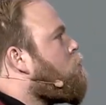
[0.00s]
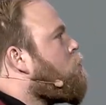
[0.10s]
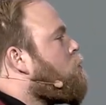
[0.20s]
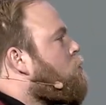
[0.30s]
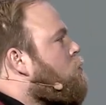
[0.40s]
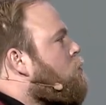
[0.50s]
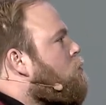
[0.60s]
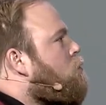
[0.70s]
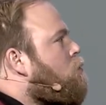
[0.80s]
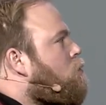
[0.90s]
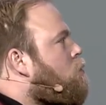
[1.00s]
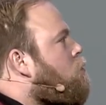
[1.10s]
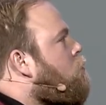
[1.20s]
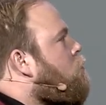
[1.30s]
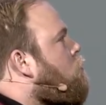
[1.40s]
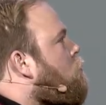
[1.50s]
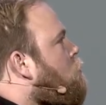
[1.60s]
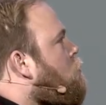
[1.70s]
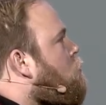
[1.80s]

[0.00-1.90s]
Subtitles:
(no one is talking)